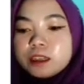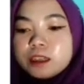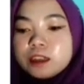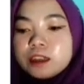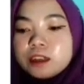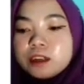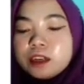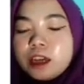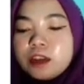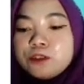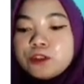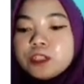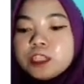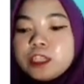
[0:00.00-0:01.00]

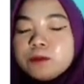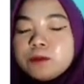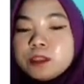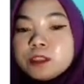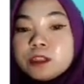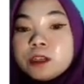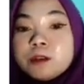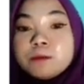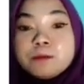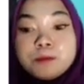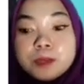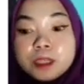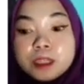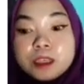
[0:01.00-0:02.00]
and rename is a
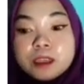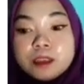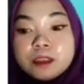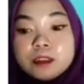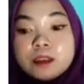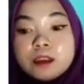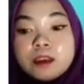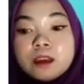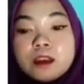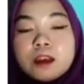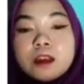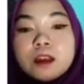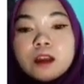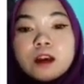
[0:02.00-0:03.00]
B
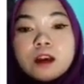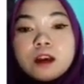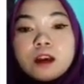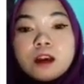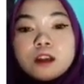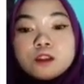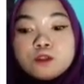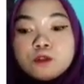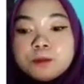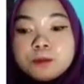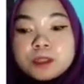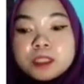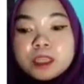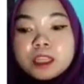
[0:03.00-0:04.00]
to
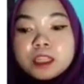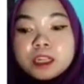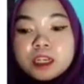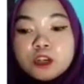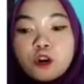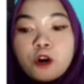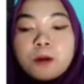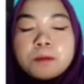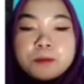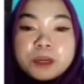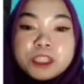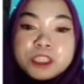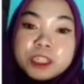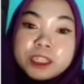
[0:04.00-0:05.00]
represent a on
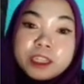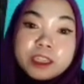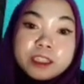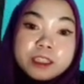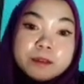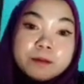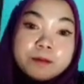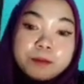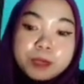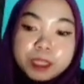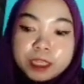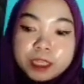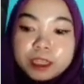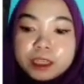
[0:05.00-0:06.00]
page connector
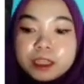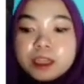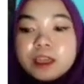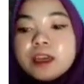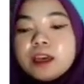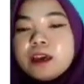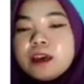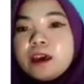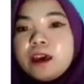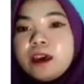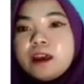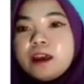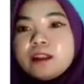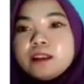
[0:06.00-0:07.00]
B.
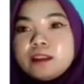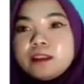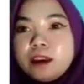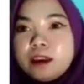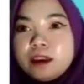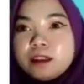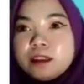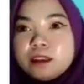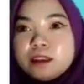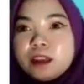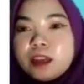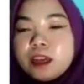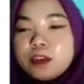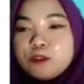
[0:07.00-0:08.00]
And then
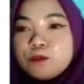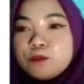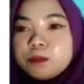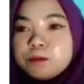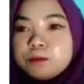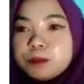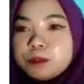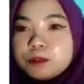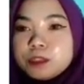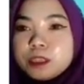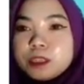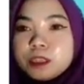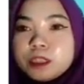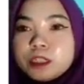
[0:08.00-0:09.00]
I will put
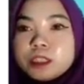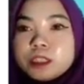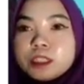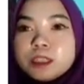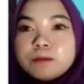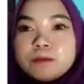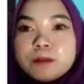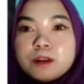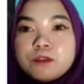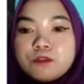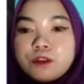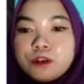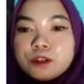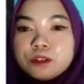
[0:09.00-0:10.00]
a symbol
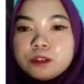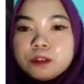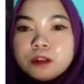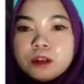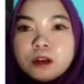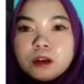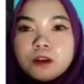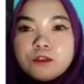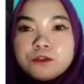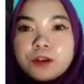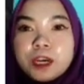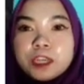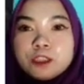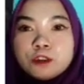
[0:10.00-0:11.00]
for
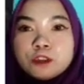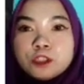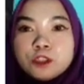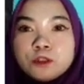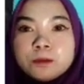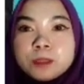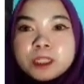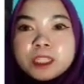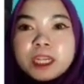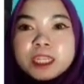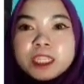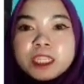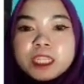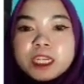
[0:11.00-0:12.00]
file document
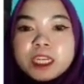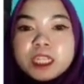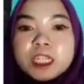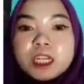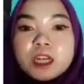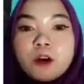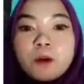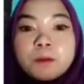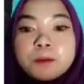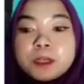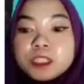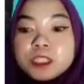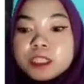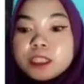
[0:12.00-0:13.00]
under on
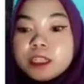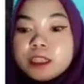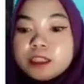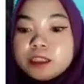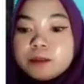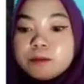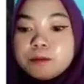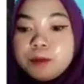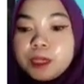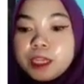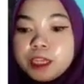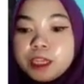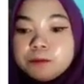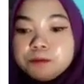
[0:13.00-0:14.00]
page connector
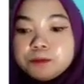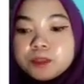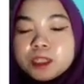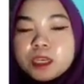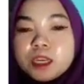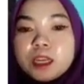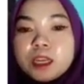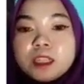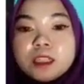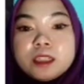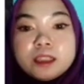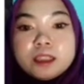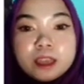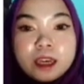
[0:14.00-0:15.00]
B,
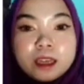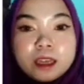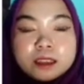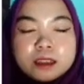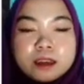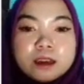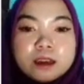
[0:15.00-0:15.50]
that